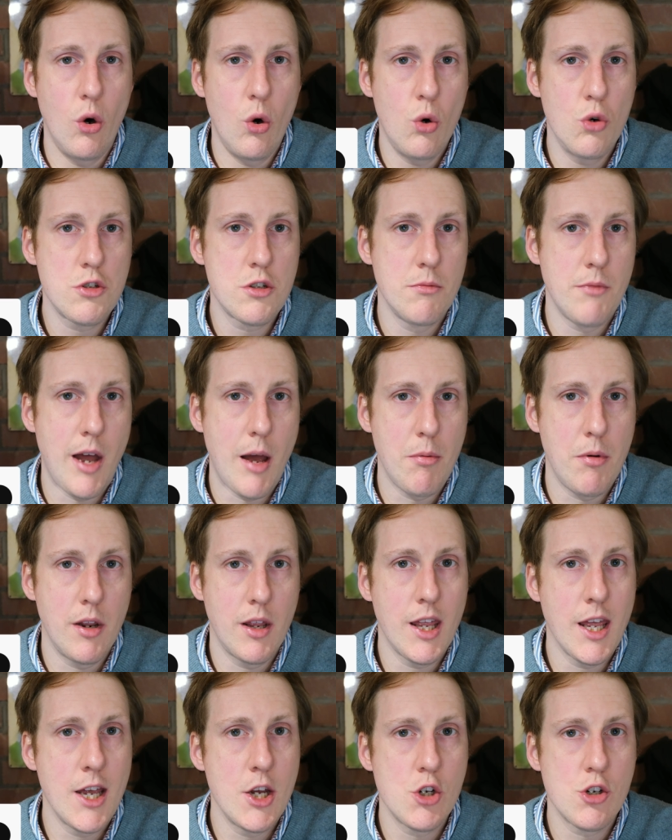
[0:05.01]
awesome
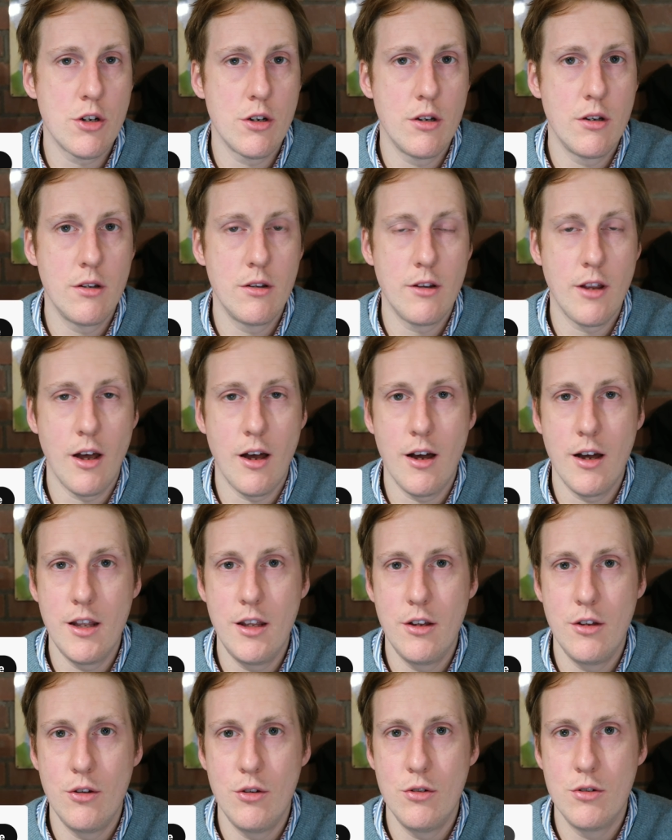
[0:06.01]
application that I
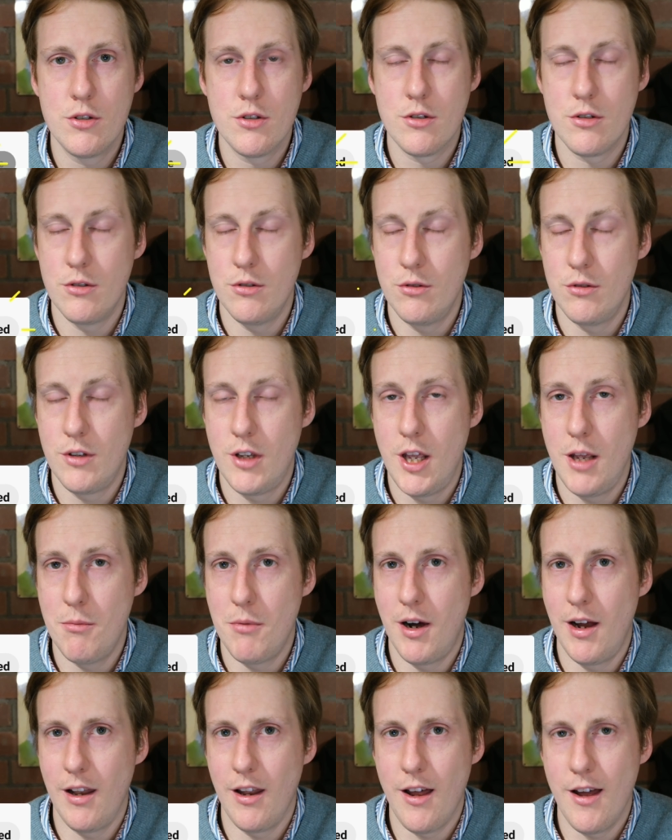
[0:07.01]
use to keep
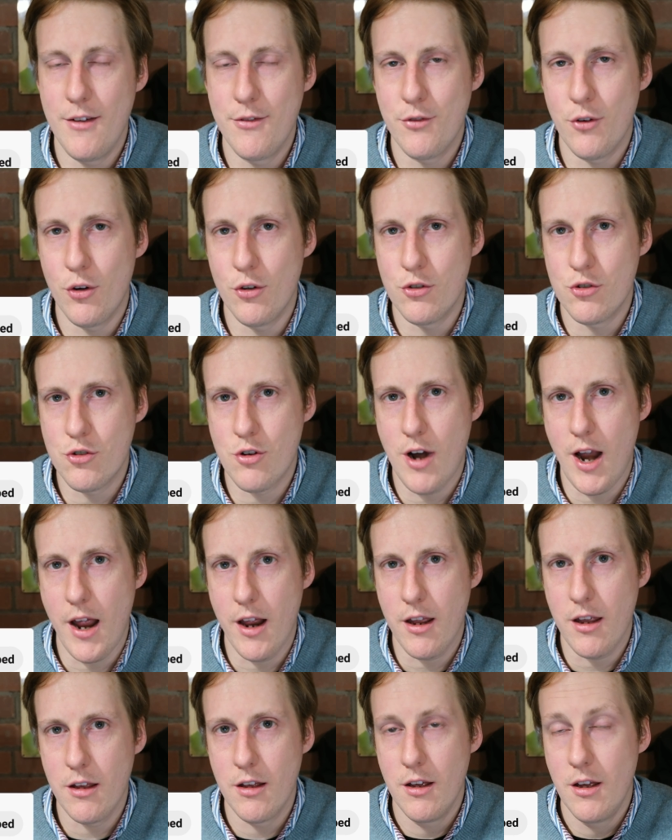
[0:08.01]
my life on
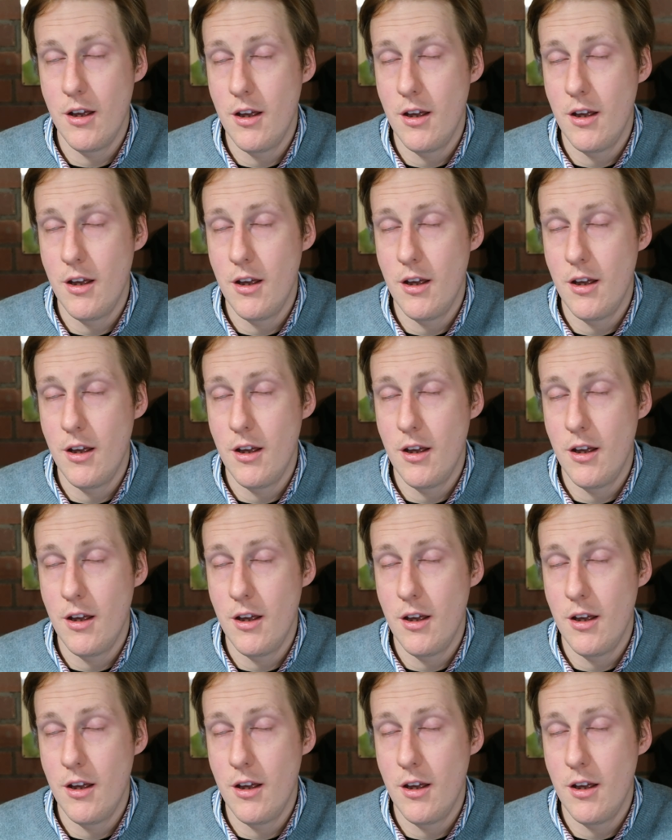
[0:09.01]
track.